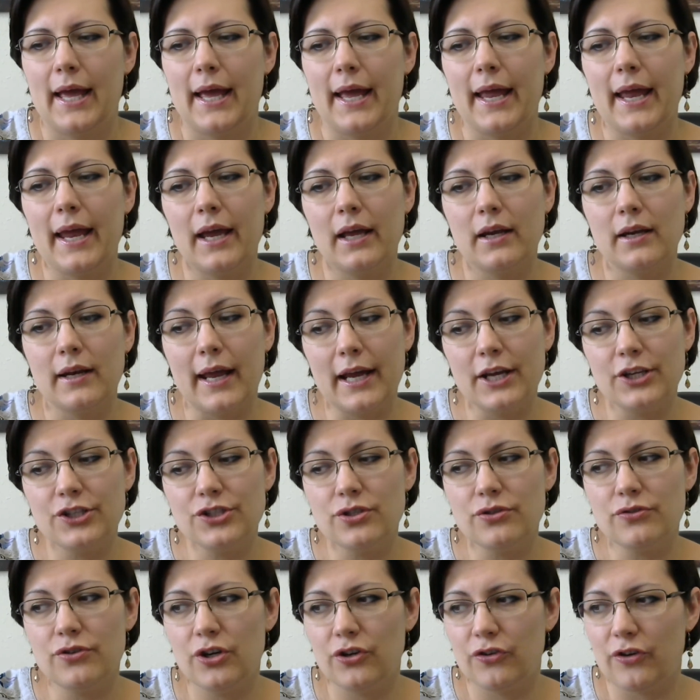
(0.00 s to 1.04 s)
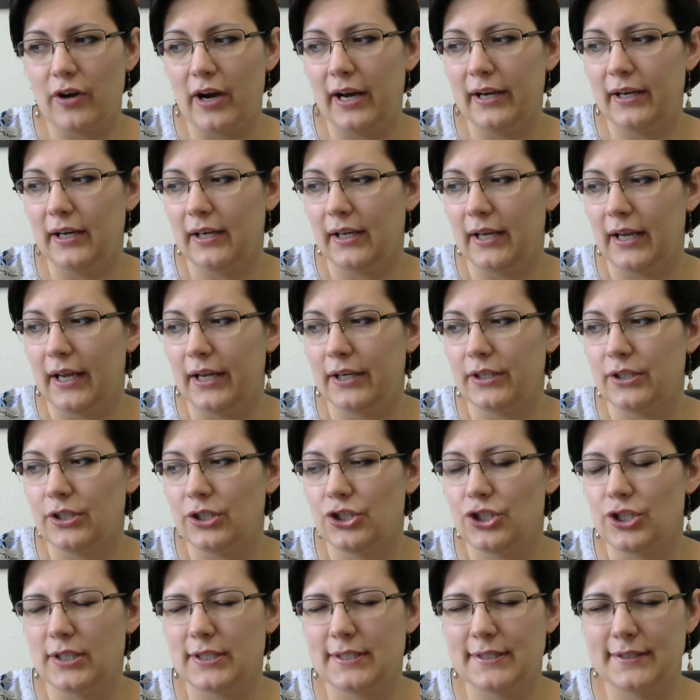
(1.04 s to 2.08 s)
And as you're rewriting it,
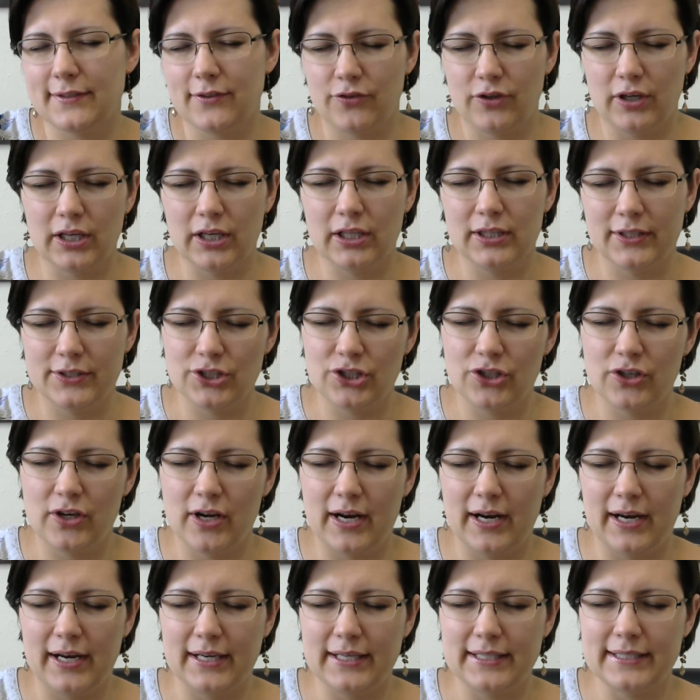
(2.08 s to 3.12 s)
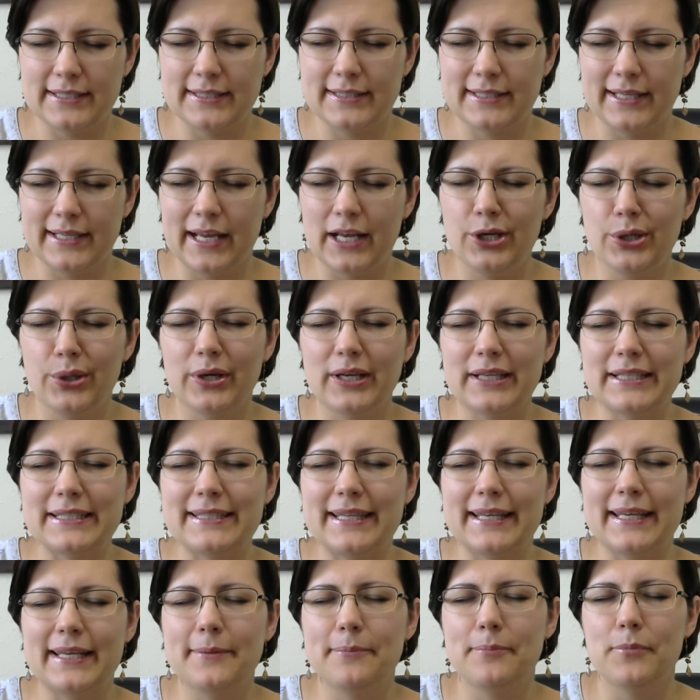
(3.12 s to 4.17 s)
just really close your eyes and notice
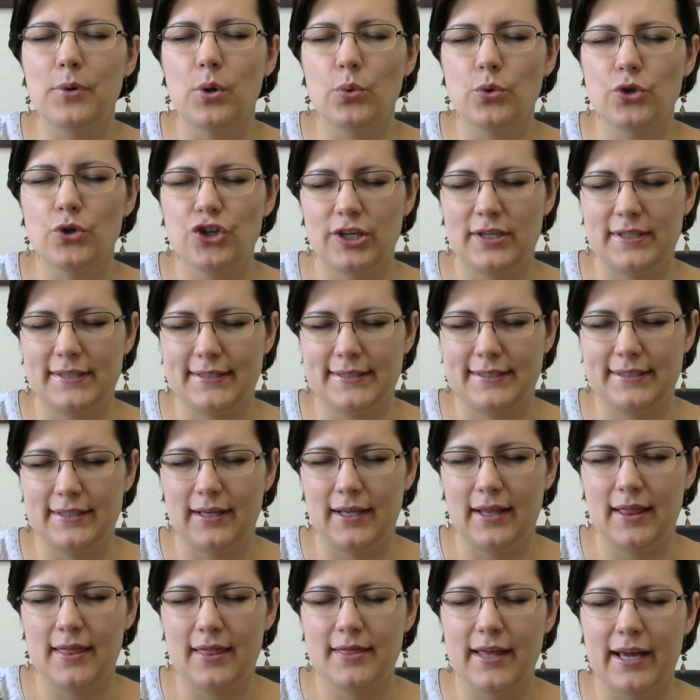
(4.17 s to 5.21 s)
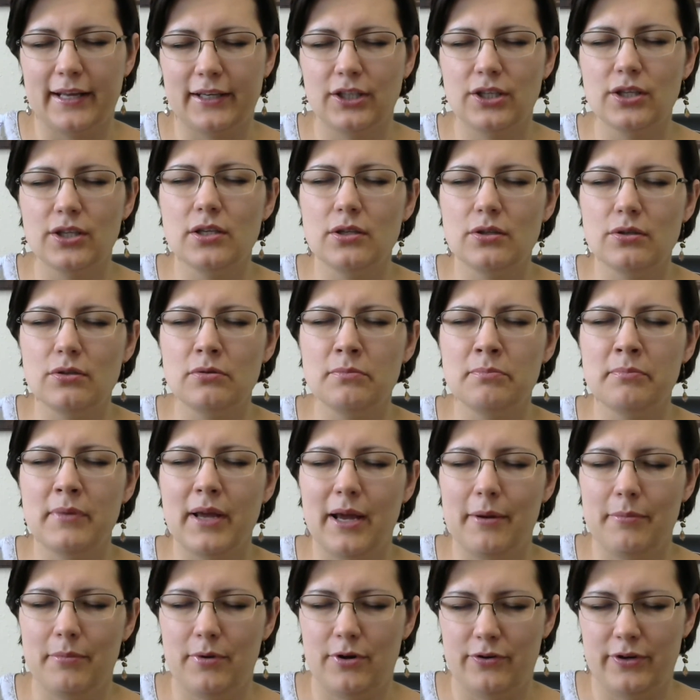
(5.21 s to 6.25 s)
the emotions in that new
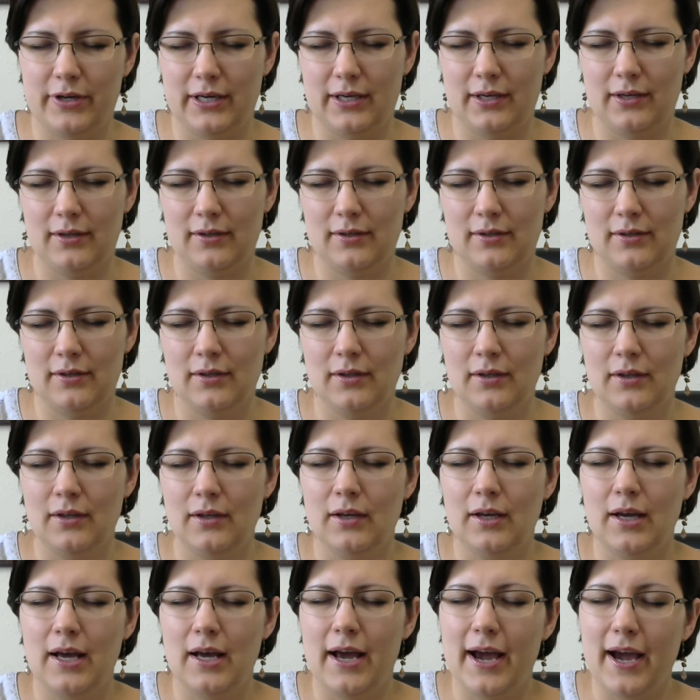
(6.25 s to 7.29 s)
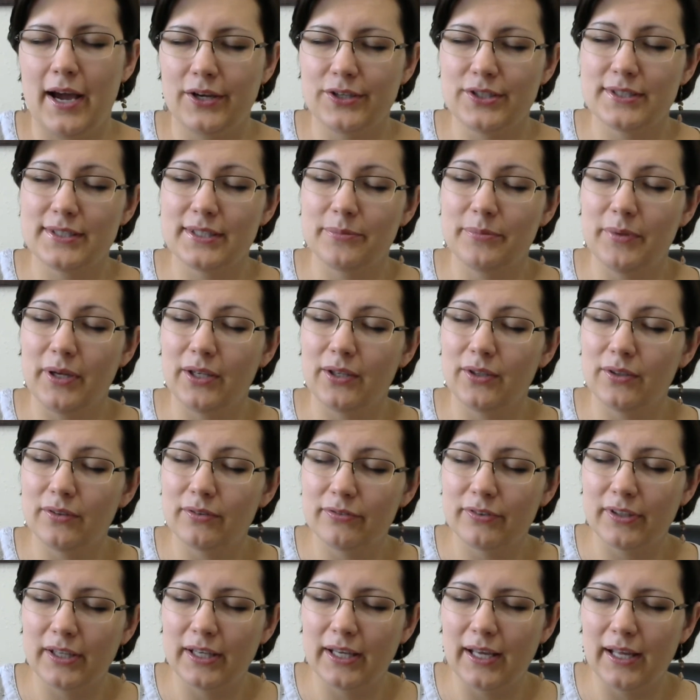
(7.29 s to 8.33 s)
memory. How does it make you
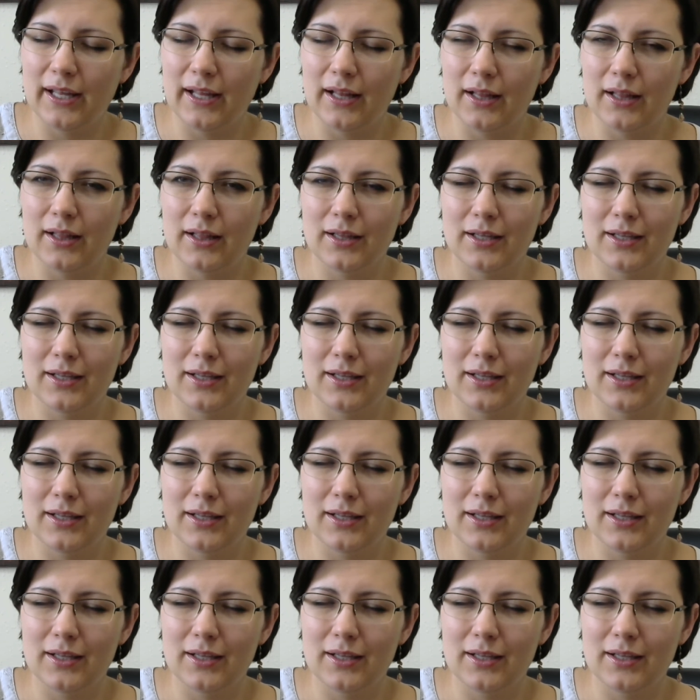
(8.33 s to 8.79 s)
feel?